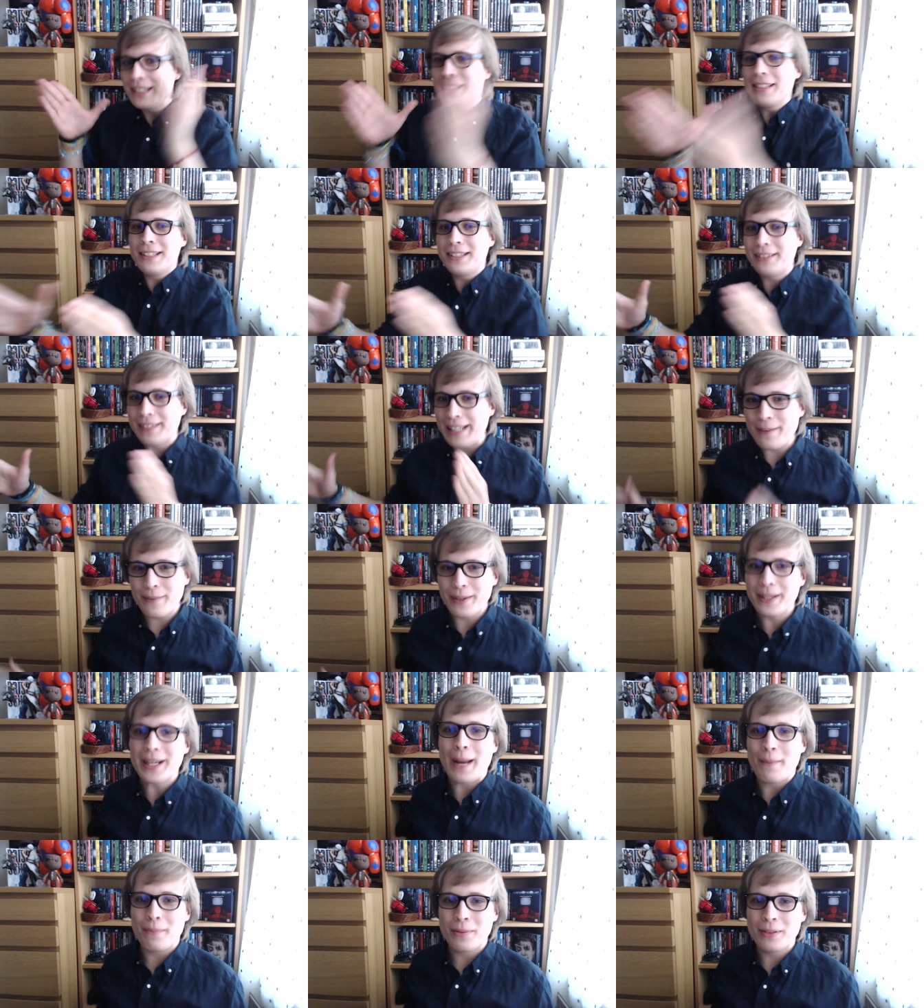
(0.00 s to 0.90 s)
same thing
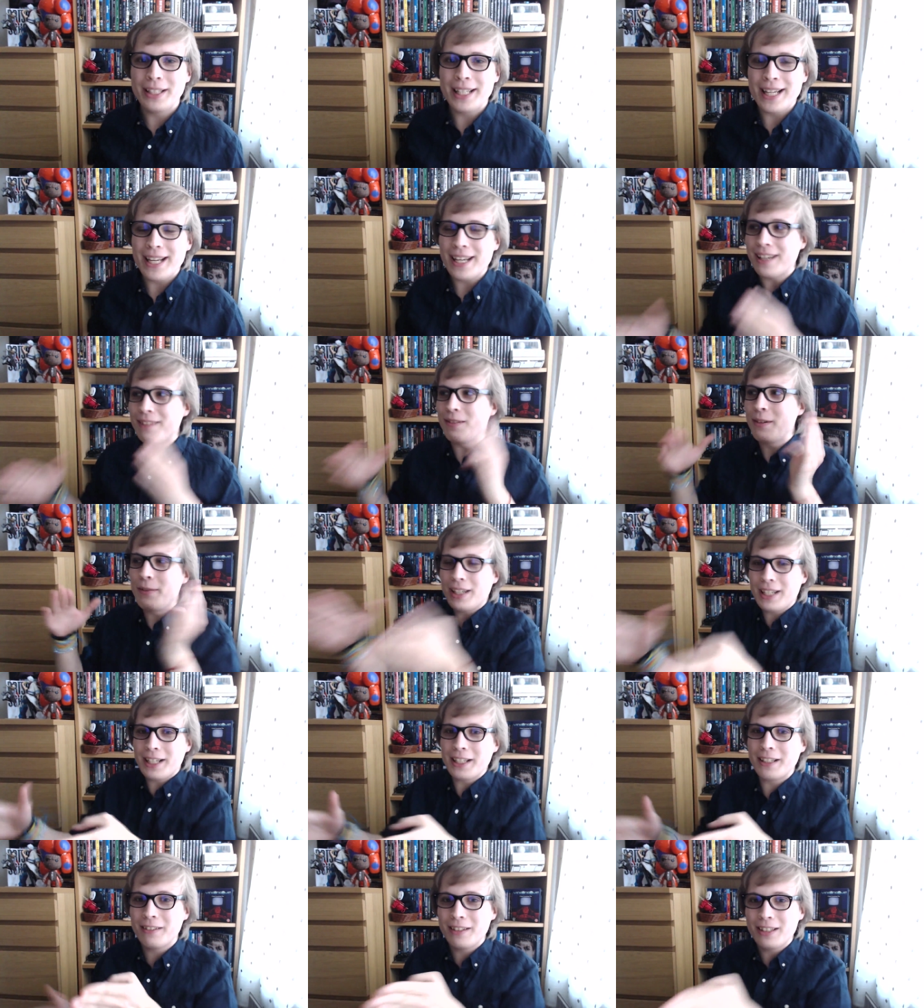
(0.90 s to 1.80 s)
happened here with
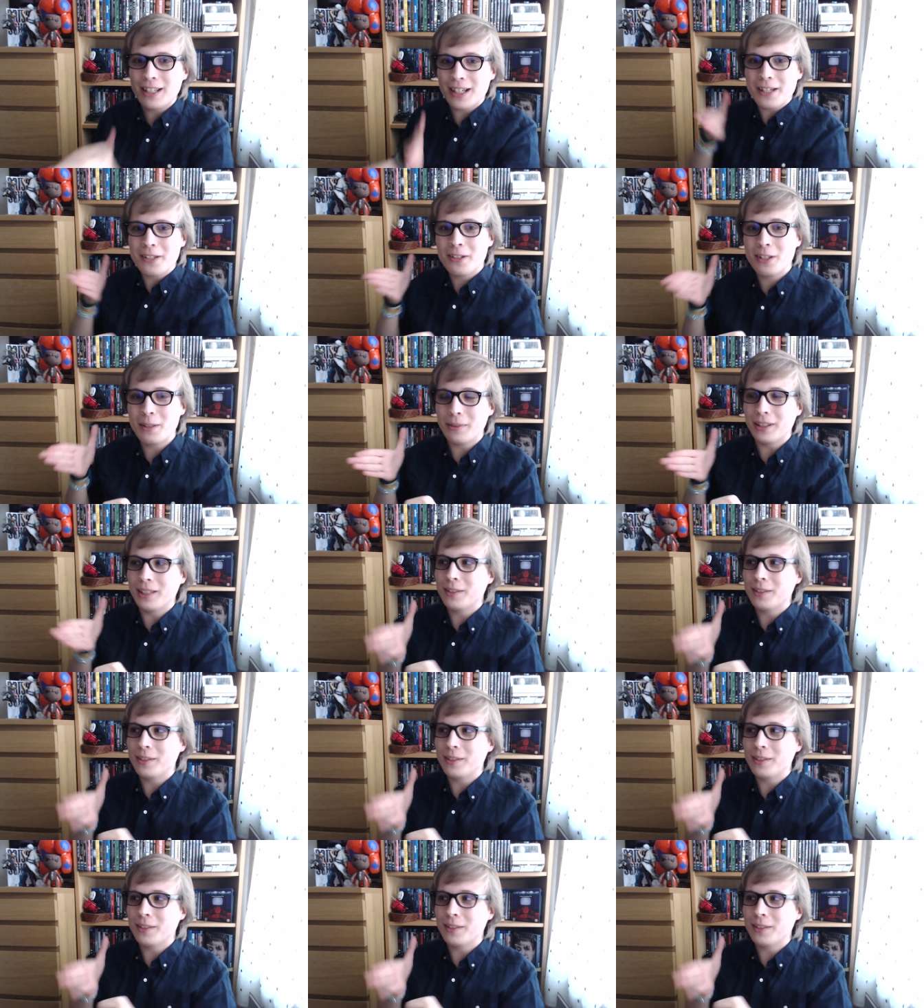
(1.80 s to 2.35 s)
Anna and Hashiba.